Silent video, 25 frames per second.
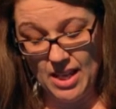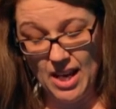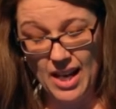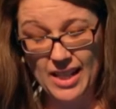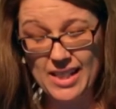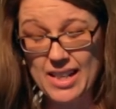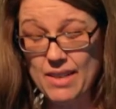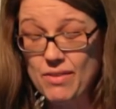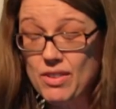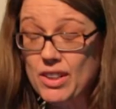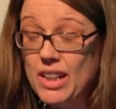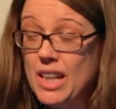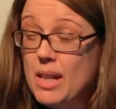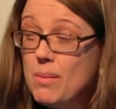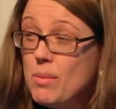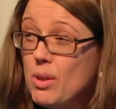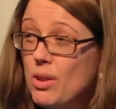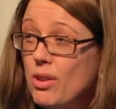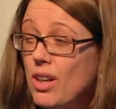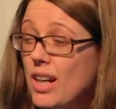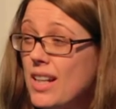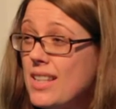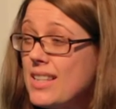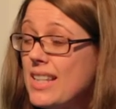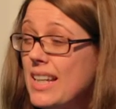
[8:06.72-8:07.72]
I never came
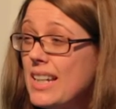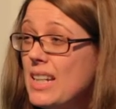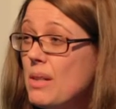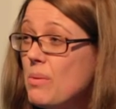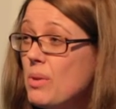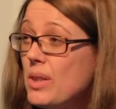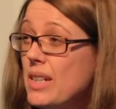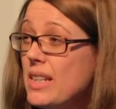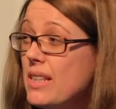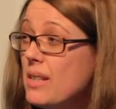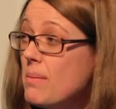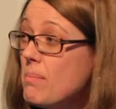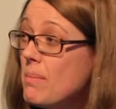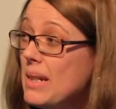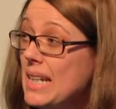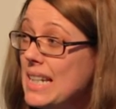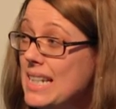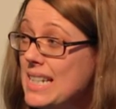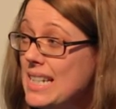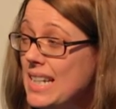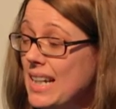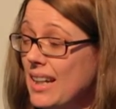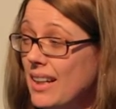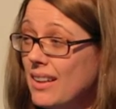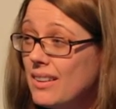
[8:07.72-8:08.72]
across anyone in the
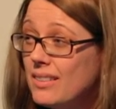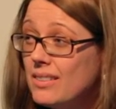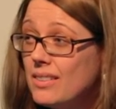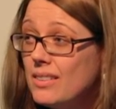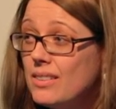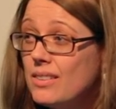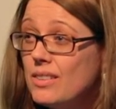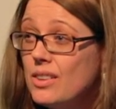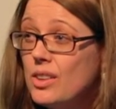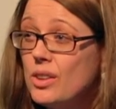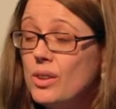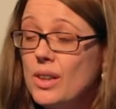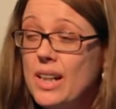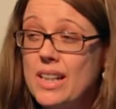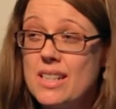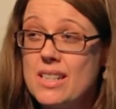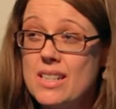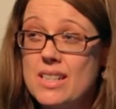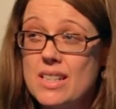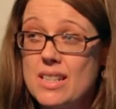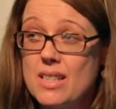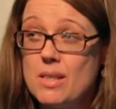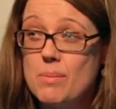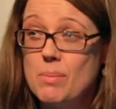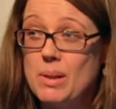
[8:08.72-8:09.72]
media who had a
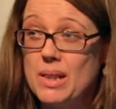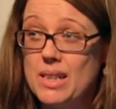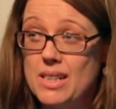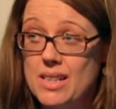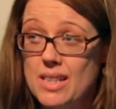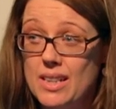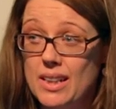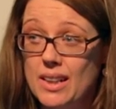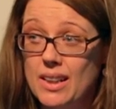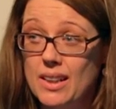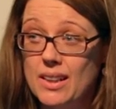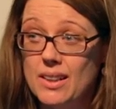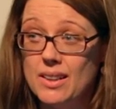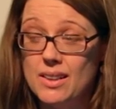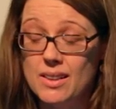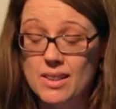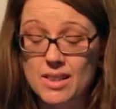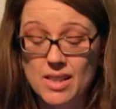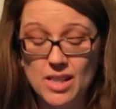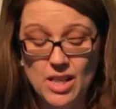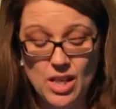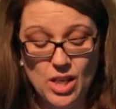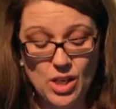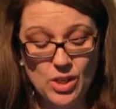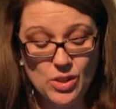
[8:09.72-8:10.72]
disability.
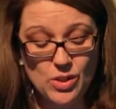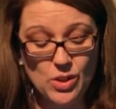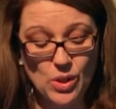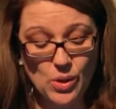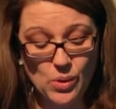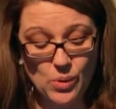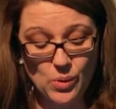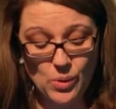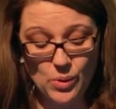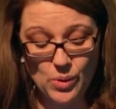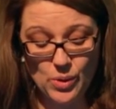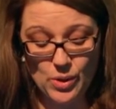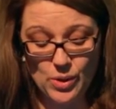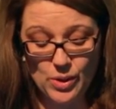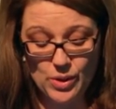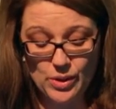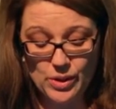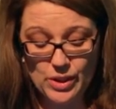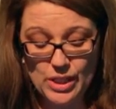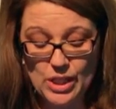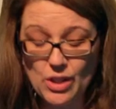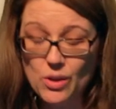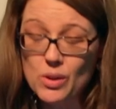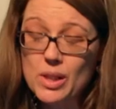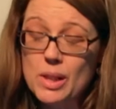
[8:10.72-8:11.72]
So
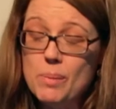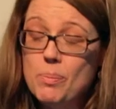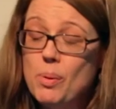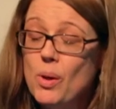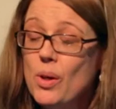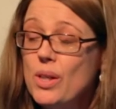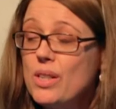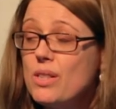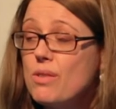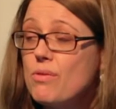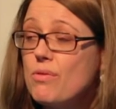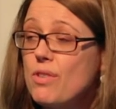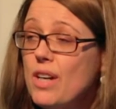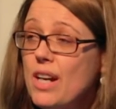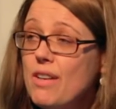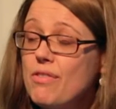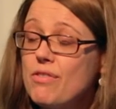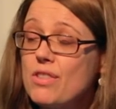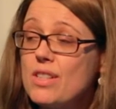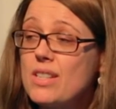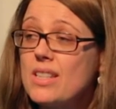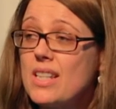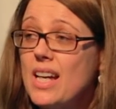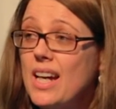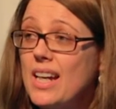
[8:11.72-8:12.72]
the only point of
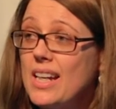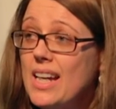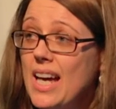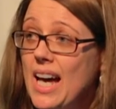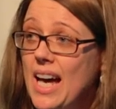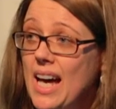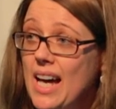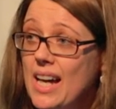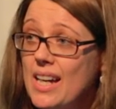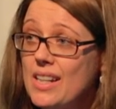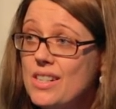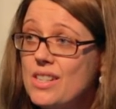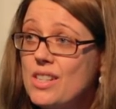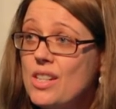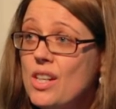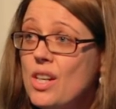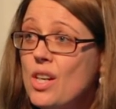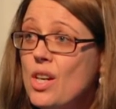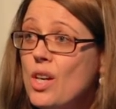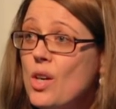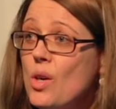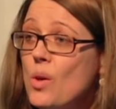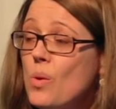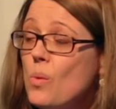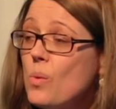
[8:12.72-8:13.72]
reference I had
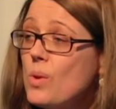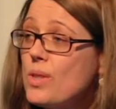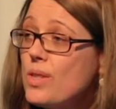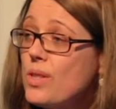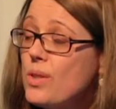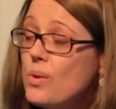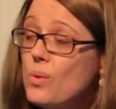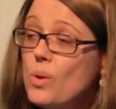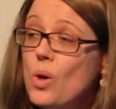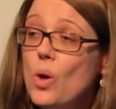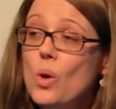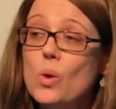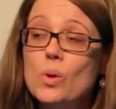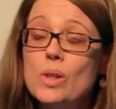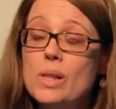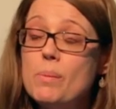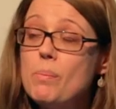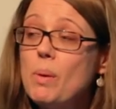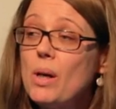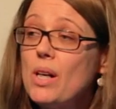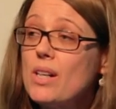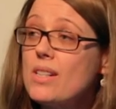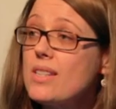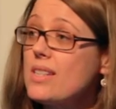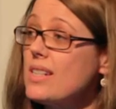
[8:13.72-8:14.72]
was the only
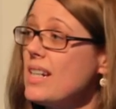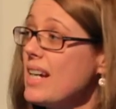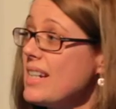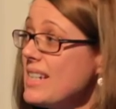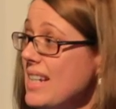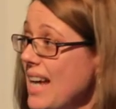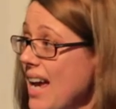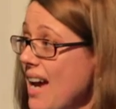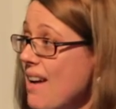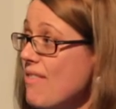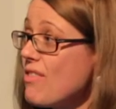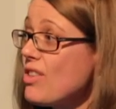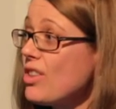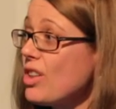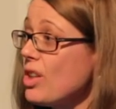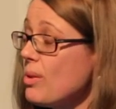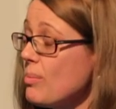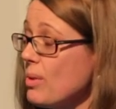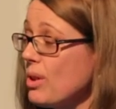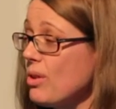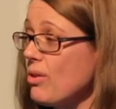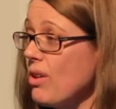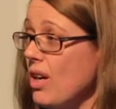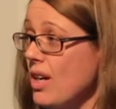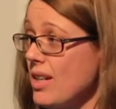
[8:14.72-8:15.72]
person I'd ever come
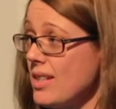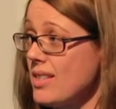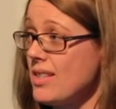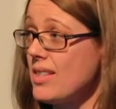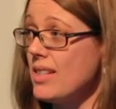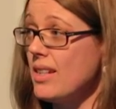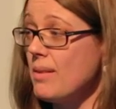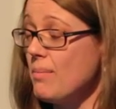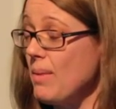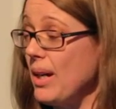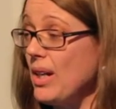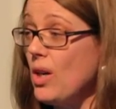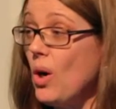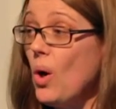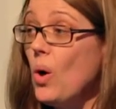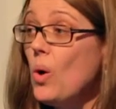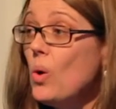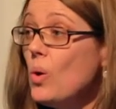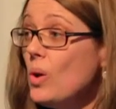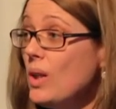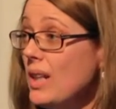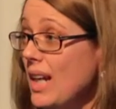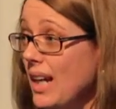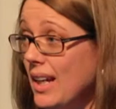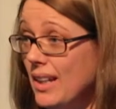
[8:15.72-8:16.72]
across in my
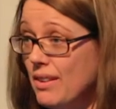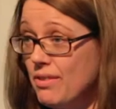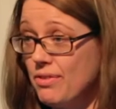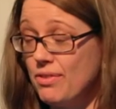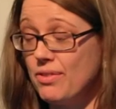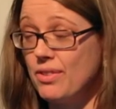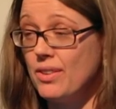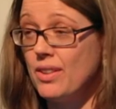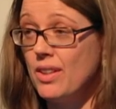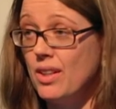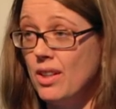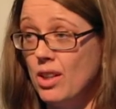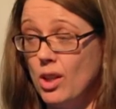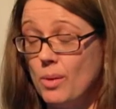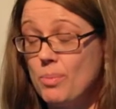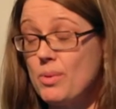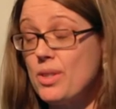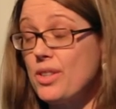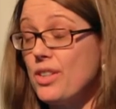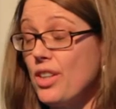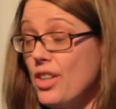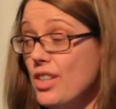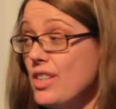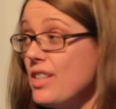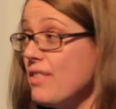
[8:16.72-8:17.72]
whole life up
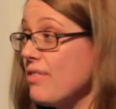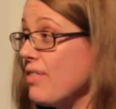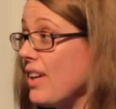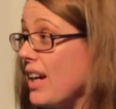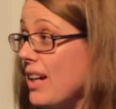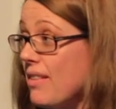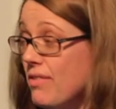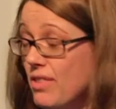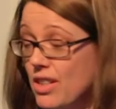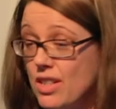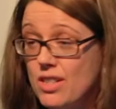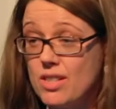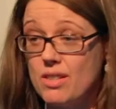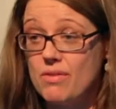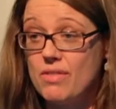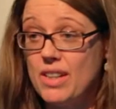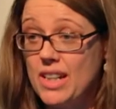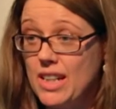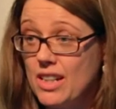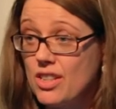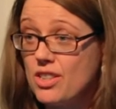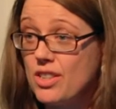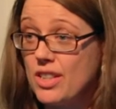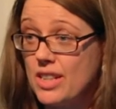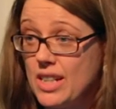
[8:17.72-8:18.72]
to 35 years of
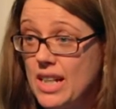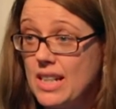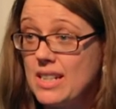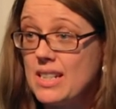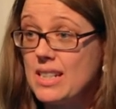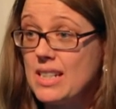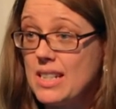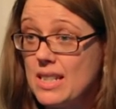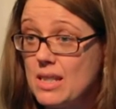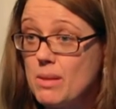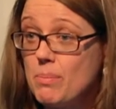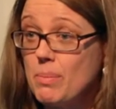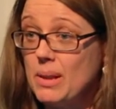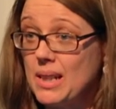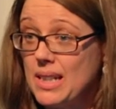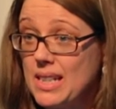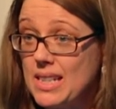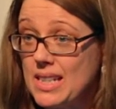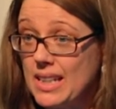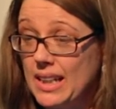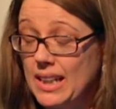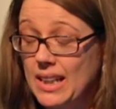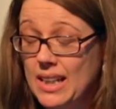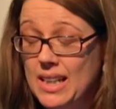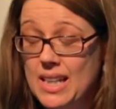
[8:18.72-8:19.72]
age that had a
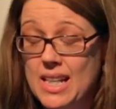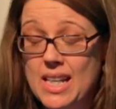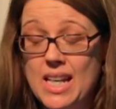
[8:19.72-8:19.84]
disability.